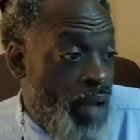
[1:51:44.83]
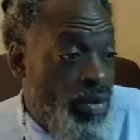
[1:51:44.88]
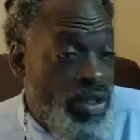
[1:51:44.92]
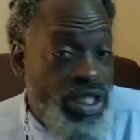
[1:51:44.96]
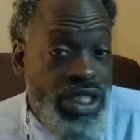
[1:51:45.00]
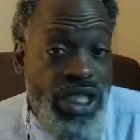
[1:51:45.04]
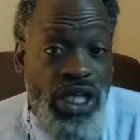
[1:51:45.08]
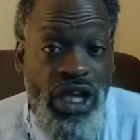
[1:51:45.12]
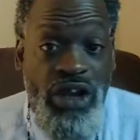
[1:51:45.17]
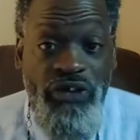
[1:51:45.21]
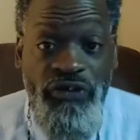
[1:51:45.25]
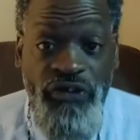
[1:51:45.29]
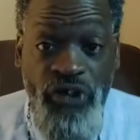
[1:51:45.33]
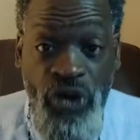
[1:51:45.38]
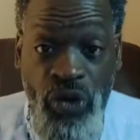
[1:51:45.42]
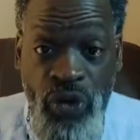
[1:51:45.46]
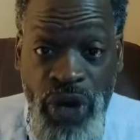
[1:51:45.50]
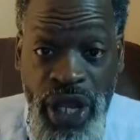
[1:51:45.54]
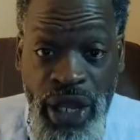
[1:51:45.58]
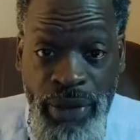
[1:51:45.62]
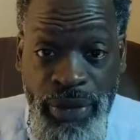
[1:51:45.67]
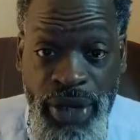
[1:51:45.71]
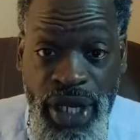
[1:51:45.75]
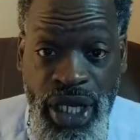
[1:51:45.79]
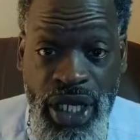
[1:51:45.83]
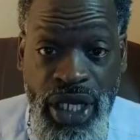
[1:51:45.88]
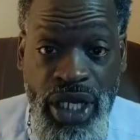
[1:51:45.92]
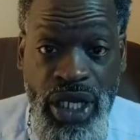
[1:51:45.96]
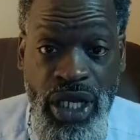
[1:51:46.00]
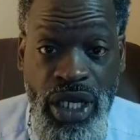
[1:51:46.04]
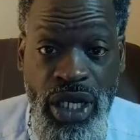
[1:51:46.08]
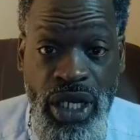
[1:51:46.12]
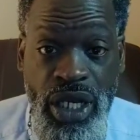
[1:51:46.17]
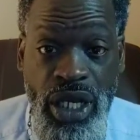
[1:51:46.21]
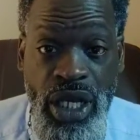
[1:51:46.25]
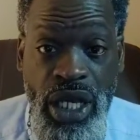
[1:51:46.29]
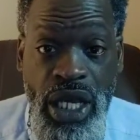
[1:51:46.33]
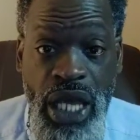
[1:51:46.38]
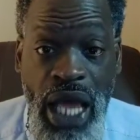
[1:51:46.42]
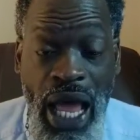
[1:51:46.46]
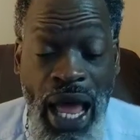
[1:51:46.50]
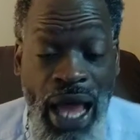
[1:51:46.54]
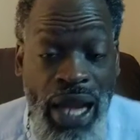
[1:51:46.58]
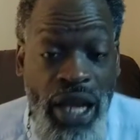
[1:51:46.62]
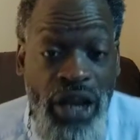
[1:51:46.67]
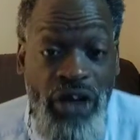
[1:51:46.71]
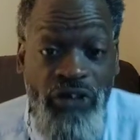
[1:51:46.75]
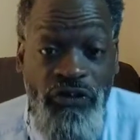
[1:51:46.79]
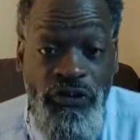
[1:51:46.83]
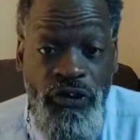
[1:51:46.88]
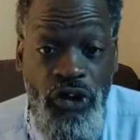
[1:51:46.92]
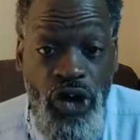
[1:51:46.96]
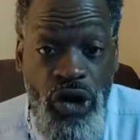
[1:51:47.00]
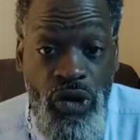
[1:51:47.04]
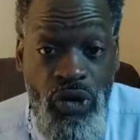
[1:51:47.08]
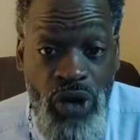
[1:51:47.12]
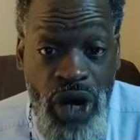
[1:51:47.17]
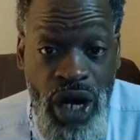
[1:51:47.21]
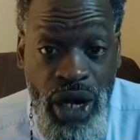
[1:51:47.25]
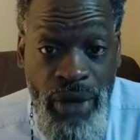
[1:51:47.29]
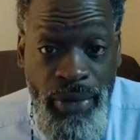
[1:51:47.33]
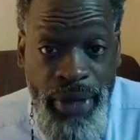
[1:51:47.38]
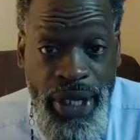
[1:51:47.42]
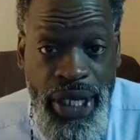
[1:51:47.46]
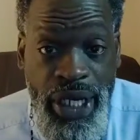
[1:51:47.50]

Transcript: looking for women. I look for a woman.